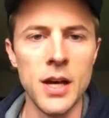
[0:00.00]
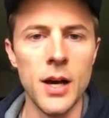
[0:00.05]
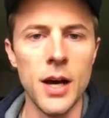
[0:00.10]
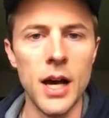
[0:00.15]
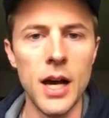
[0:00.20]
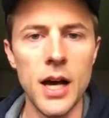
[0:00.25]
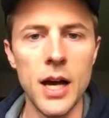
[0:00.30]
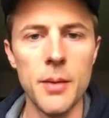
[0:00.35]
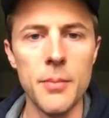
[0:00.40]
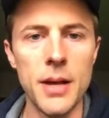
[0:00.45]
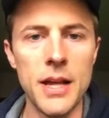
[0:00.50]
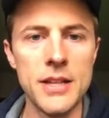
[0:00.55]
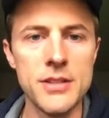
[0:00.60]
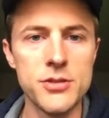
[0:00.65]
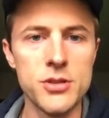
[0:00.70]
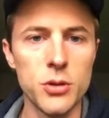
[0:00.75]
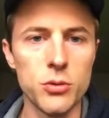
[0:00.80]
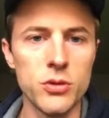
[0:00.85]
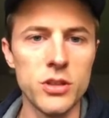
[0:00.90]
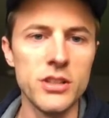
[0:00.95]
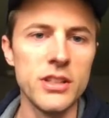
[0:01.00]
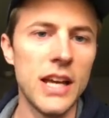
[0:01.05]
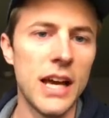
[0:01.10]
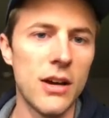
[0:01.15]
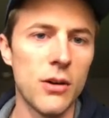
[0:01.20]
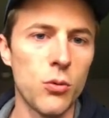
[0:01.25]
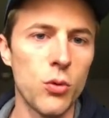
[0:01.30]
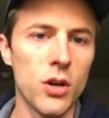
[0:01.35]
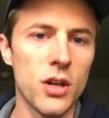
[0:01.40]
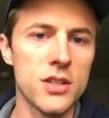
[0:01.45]
And so really
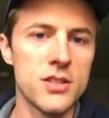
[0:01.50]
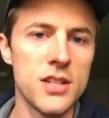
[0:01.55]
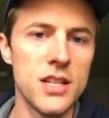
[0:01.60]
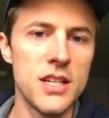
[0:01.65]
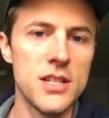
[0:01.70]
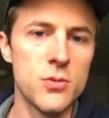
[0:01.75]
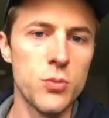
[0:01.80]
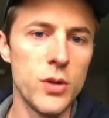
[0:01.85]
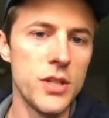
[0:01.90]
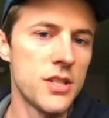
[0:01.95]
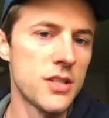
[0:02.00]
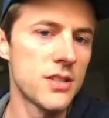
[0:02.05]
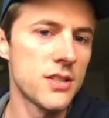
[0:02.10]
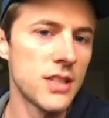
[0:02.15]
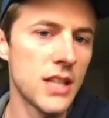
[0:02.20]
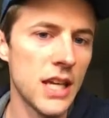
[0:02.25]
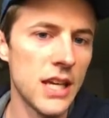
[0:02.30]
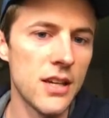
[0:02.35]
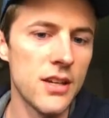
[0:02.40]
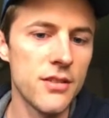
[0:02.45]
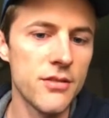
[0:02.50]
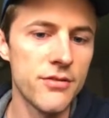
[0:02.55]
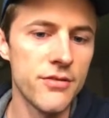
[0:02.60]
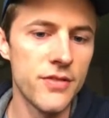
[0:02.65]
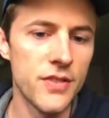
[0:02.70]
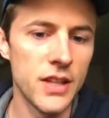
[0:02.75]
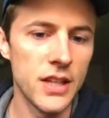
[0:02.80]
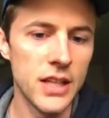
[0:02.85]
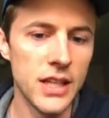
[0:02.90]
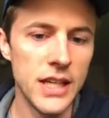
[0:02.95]
how it works is we just
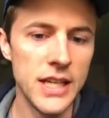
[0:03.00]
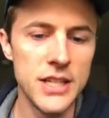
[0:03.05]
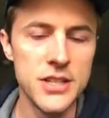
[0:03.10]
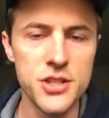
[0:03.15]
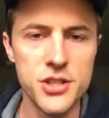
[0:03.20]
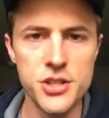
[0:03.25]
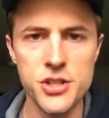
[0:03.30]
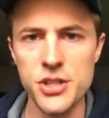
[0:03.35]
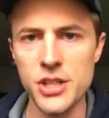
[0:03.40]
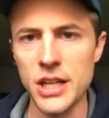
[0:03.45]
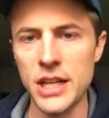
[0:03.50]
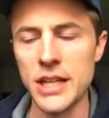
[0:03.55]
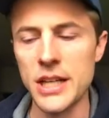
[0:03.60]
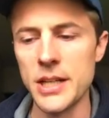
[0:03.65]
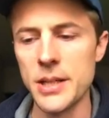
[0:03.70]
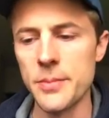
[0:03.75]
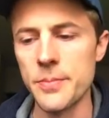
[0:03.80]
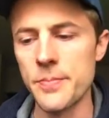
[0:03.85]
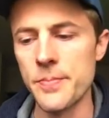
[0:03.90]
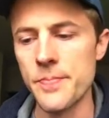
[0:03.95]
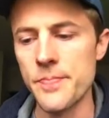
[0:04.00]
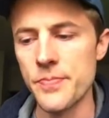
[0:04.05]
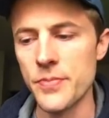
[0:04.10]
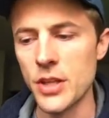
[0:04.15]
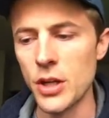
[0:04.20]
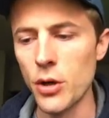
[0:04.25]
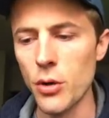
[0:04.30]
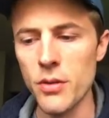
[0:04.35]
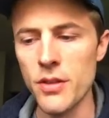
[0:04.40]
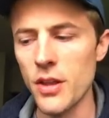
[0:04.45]
give each,
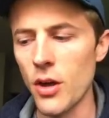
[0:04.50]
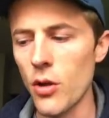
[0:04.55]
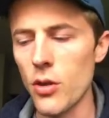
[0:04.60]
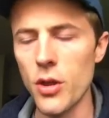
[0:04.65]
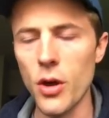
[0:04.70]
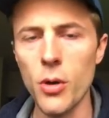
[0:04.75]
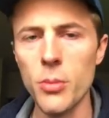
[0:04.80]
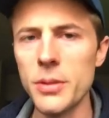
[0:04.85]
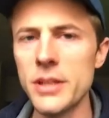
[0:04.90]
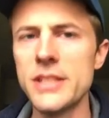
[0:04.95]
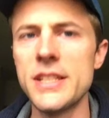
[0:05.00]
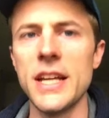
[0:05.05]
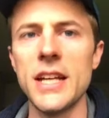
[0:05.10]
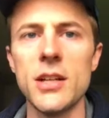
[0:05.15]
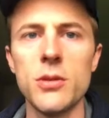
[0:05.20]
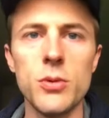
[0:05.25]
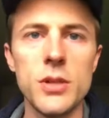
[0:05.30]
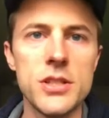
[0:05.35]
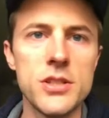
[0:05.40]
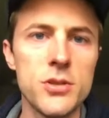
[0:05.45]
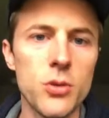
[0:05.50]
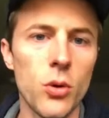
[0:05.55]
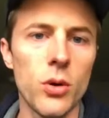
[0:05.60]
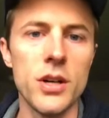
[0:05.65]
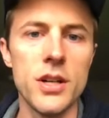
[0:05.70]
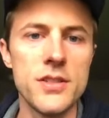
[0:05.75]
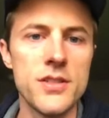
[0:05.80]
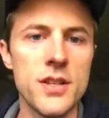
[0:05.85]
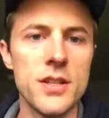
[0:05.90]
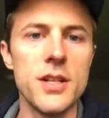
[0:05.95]
the only data we
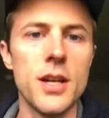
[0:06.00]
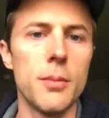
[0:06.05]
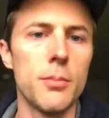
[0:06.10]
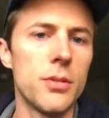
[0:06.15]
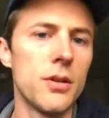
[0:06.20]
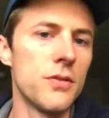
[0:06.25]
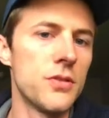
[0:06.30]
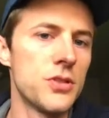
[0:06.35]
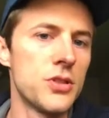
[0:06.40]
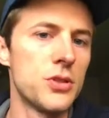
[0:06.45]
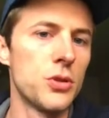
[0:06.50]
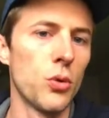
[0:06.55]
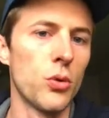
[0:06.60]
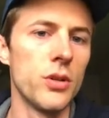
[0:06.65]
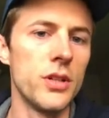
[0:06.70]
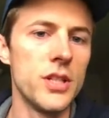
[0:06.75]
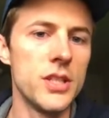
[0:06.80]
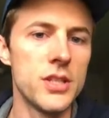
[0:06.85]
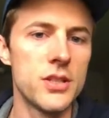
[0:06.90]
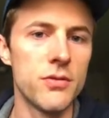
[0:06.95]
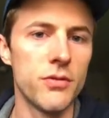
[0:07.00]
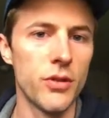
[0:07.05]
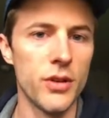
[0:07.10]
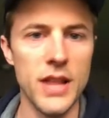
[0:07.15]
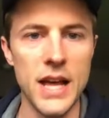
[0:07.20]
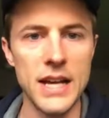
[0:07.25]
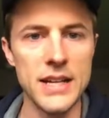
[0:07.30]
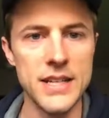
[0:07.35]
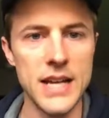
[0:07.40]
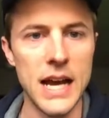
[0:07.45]
store is the number of stories for
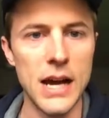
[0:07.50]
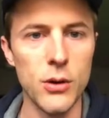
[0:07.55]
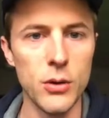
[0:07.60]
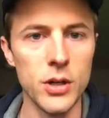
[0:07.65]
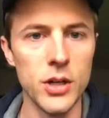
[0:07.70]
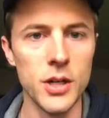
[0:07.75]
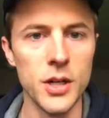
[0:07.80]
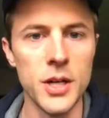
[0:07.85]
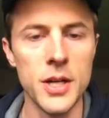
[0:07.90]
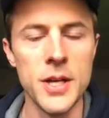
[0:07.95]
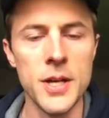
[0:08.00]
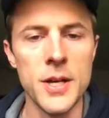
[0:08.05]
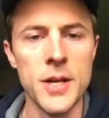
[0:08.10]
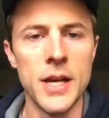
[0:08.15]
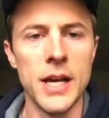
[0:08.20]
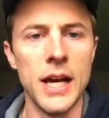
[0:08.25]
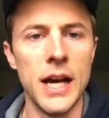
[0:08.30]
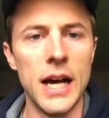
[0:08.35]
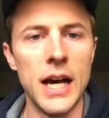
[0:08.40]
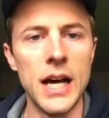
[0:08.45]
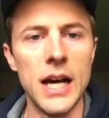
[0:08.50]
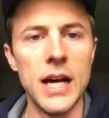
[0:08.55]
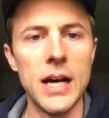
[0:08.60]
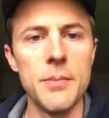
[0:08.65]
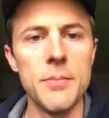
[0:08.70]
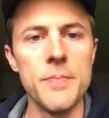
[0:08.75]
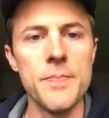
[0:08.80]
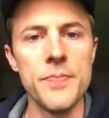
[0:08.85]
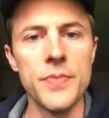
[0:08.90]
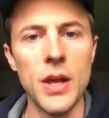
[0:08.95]
that tower.
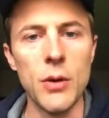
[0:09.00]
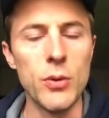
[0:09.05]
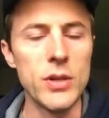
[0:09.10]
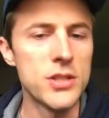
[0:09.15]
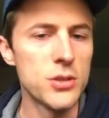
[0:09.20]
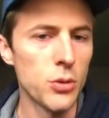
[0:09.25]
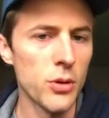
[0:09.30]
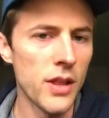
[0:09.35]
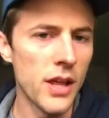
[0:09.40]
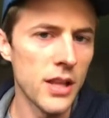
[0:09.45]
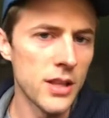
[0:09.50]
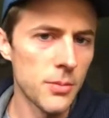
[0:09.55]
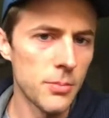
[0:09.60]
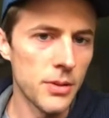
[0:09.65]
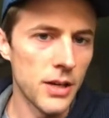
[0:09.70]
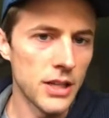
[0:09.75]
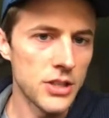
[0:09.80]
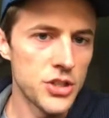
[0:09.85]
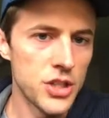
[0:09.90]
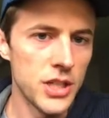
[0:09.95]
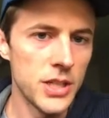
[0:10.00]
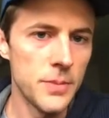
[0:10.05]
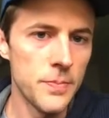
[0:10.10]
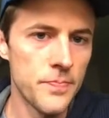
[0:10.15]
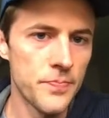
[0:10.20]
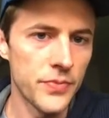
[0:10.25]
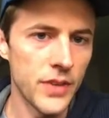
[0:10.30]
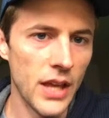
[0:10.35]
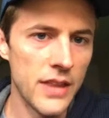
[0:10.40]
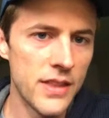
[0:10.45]
And we store that on the
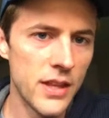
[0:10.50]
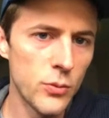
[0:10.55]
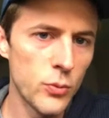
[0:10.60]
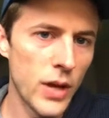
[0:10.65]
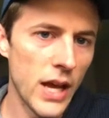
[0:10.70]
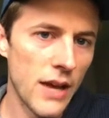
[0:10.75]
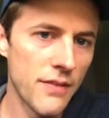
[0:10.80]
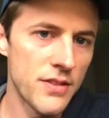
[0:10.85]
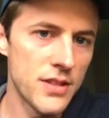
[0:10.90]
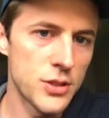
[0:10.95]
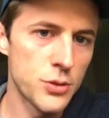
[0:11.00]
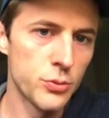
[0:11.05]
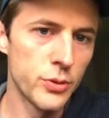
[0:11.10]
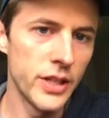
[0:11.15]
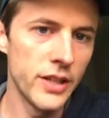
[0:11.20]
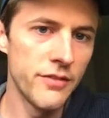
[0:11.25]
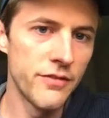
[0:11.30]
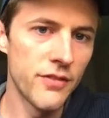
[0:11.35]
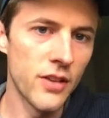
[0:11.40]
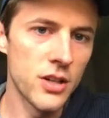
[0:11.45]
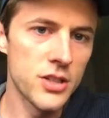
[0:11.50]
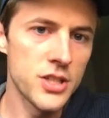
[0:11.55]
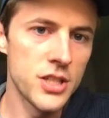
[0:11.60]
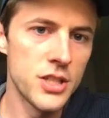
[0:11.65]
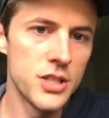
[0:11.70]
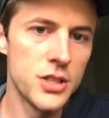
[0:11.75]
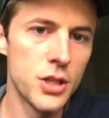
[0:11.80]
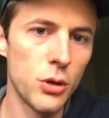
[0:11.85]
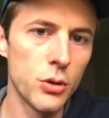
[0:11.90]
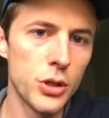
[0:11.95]
blockchain. And then we have this read
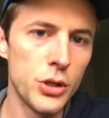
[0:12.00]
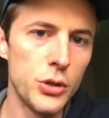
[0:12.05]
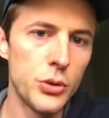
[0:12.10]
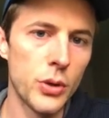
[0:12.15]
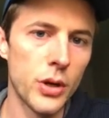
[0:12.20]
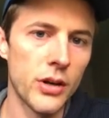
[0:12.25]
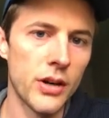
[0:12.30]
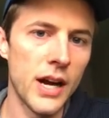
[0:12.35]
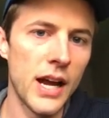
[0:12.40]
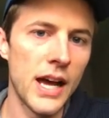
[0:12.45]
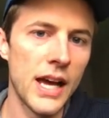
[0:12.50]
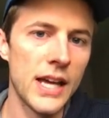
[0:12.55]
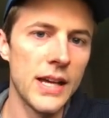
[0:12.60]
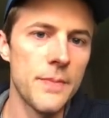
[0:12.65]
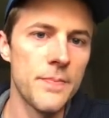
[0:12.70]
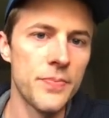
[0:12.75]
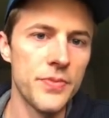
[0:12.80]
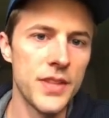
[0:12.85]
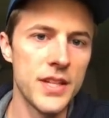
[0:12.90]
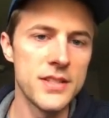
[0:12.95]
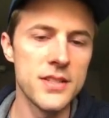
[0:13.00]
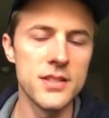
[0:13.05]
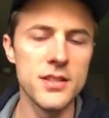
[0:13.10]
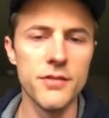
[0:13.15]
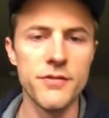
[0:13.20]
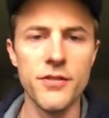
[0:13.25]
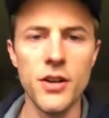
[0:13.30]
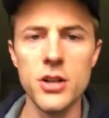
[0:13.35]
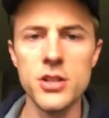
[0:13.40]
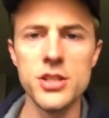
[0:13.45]
function, token URI. This is
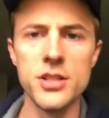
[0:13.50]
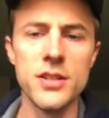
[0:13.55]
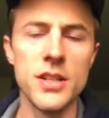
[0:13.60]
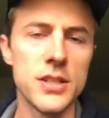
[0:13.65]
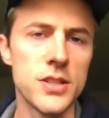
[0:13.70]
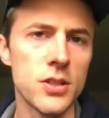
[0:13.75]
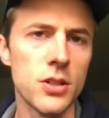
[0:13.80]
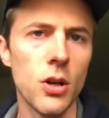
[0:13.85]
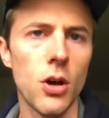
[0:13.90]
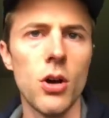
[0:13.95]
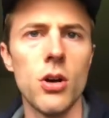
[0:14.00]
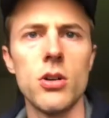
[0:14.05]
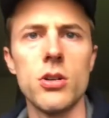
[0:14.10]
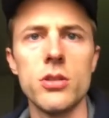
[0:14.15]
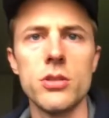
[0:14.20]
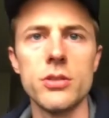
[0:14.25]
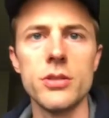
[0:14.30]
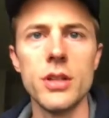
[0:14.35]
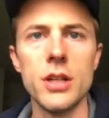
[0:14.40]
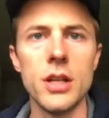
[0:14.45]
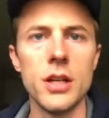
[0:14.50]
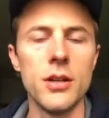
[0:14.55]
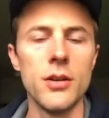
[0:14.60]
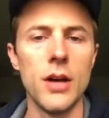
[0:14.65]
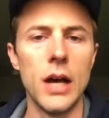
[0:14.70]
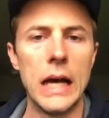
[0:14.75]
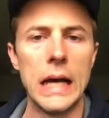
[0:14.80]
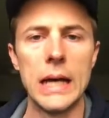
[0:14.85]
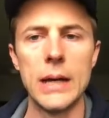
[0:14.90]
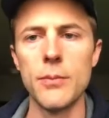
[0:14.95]
the function that's called
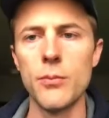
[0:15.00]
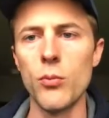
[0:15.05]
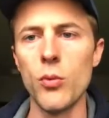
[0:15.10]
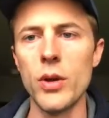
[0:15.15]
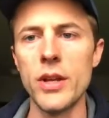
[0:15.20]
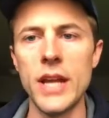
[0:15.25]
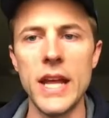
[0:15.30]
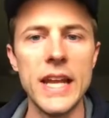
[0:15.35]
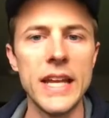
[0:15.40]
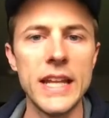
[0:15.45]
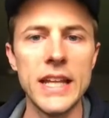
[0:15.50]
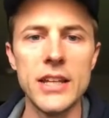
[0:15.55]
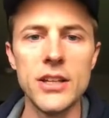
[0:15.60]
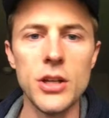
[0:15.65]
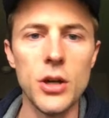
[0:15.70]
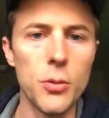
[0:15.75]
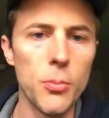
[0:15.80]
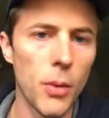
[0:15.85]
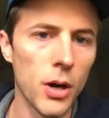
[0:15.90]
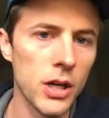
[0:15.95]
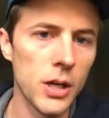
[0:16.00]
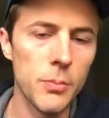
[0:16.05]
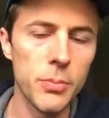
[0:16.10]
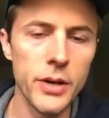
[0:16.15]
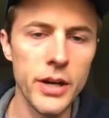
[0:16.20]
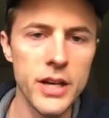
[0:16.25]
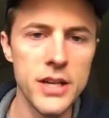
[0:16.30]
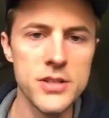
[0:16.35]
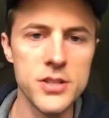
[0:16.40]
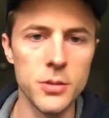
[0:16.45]
when any
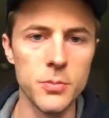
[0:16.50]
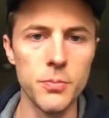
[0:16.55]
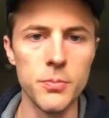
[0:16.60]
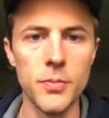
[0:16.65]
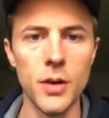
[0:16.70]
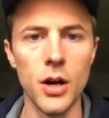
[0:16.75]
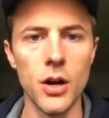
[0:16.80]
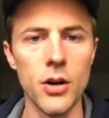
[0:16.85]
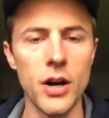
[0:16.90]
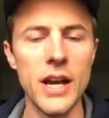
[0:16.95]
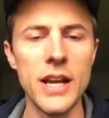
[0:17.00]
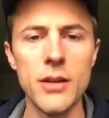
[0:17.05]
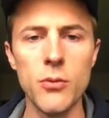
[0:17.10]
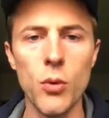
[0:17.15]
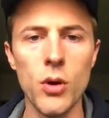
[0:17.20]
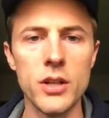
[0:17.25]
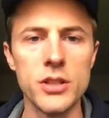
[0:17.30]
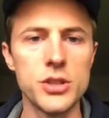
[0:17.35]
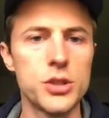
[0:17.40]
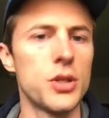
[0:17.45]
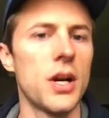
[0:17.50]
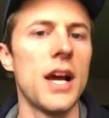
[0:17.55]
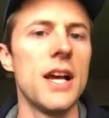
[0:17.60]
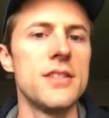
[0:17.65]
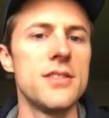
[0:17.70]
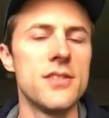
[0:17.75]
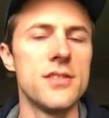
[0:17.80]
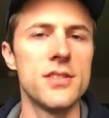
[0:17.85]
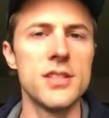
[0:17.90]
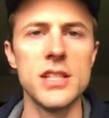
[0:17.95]
marketplace or anyone
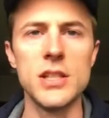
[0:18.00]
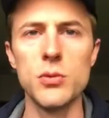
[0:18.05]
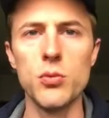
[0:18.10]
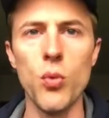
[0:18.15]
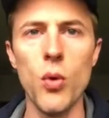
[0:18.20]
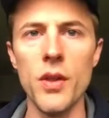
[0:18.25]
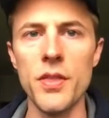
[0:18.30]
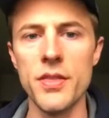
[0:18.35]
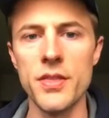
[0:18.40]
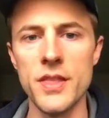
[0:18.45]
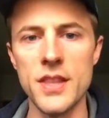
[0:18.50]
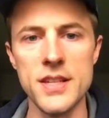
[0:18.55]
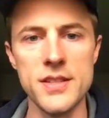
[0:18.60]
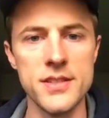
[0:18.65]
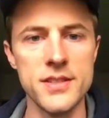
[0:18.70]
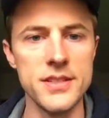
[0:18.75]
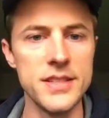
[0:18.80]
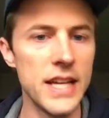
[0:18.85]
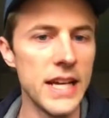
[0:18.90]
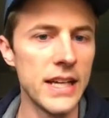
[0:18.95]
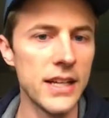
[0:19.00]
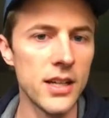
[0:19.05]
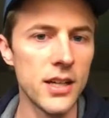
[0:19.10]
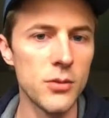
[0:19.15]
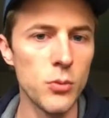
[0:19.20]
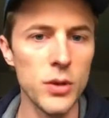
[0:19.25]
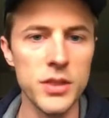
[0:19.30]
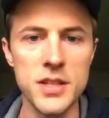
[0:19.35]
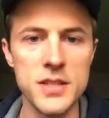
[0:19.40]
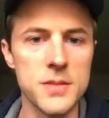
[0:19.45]
tries to see what this
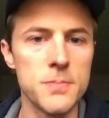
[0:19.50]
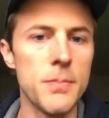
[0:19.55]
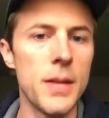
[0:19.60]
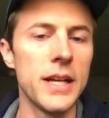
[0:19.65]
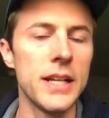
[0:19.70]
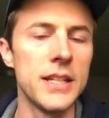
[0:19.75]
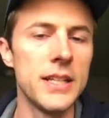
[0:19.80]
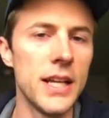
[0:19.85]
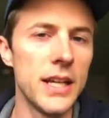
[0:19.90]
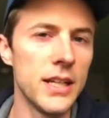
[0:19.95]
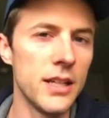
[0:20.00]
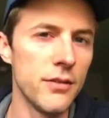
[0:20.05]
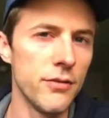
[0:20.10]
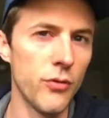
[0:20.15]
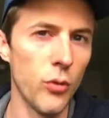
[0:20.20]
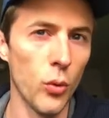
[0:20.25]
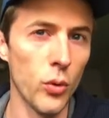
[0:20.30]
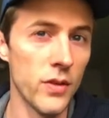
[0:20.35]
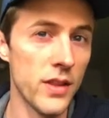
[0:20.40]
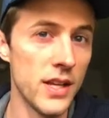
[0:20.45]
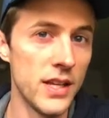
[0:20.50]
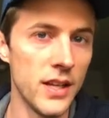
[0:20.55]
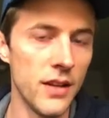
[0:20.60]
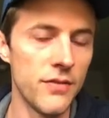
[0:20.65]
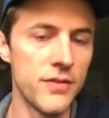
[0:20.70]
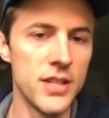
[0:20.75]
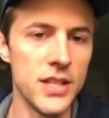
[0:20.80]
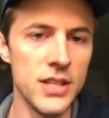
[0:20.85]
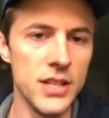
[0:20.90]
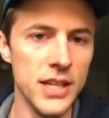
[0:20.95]
metadata for the
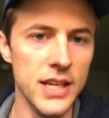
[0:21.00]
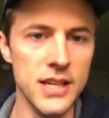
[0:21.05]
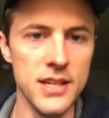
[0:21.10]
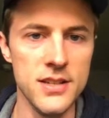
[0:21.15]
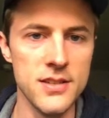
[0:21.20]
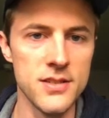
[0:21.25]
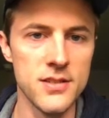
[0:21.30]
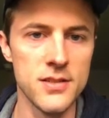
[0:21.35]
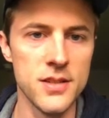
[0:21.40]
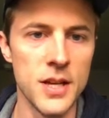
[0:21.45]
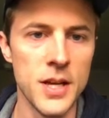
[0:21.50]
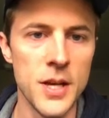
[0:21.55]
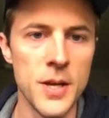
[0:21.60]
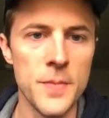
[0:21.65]
NFT is.